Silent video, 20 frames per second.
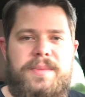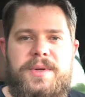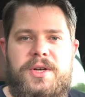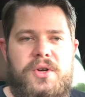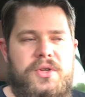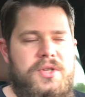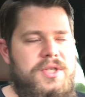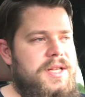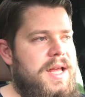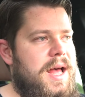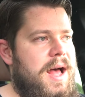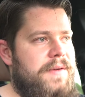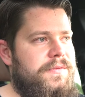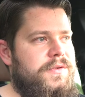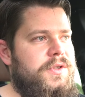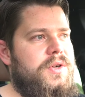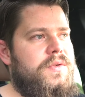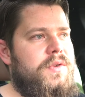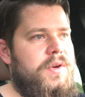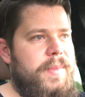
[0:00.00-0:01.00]
Because
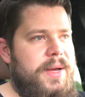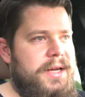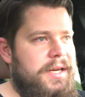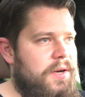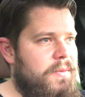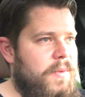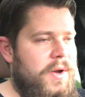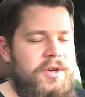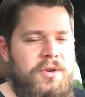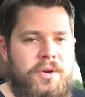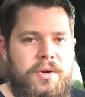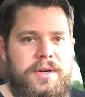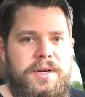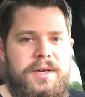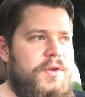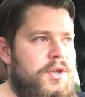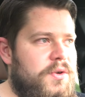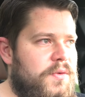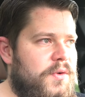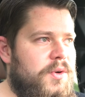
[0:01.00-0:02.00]
after you will make the $1,
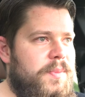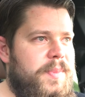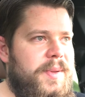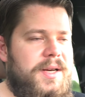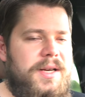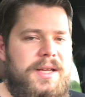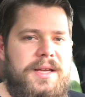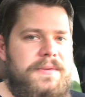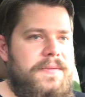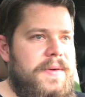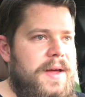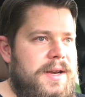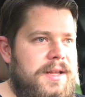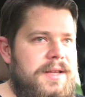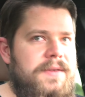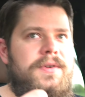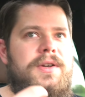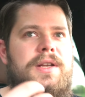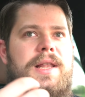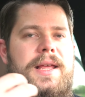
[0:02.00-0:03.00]
you will believe, and
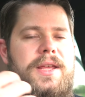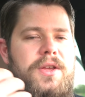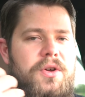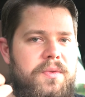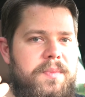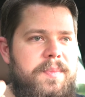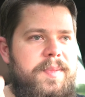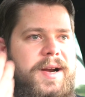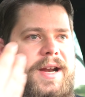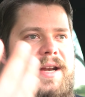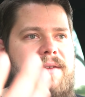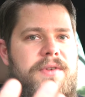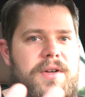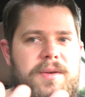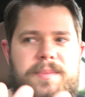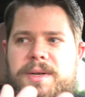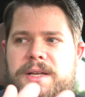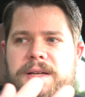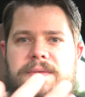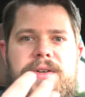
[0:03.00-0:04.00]
even like your brain will
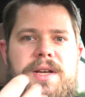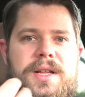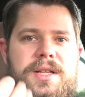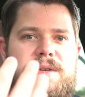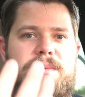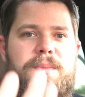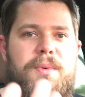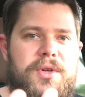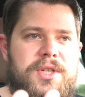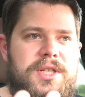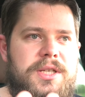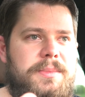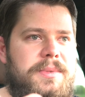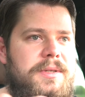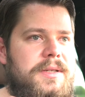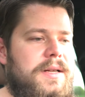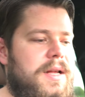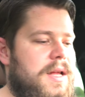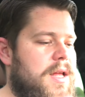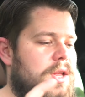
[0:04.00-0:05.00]
believe that it's
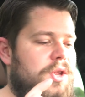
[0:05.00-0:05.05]
possible.